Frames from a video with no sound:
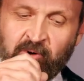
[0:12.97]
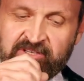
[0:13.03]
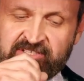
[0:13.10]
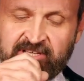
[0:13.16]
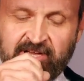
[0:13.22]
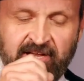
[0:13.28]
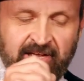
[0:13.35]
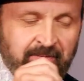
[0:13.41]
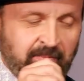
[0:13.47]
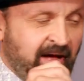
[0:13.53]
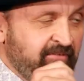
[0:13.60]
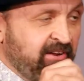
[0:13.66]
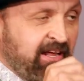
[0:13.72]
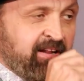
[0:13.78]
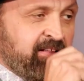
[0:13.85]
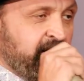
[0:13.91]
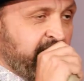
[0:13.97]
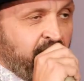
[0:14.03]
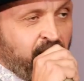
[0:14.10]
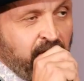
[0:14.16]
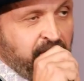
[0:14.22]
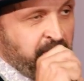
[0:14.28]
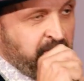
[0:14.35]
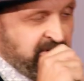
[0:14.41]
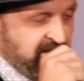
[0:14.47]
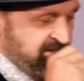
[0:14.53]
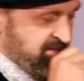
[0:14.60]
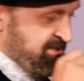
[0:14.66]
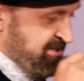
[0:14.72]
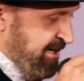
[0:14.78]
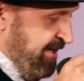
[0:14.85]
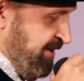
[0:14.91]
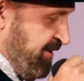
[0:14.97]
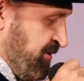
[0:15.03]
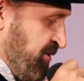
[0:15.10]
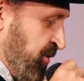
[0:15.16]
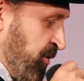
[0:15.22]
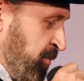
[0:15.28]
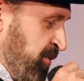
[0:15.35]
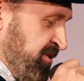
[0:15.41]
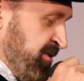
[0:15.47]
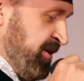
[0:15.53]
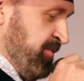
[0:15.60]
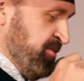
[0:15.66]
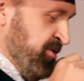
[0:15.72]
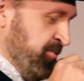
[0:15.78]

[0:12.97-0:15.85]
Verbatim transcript: one time. I've dated like all the religions. I dated this girl one time.